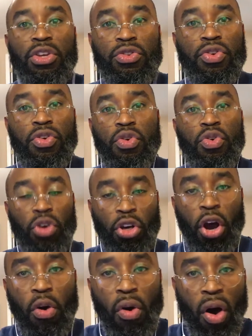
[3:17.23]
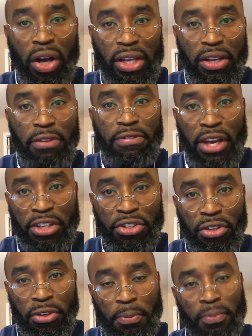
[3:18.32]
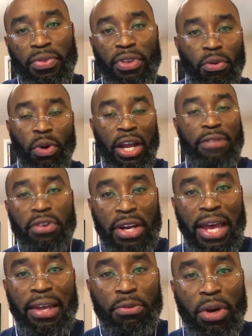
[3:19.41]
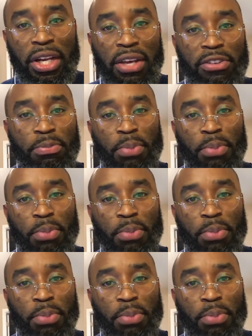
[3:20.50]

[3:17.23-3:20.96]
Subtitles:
to go on an adventure, whatever what is.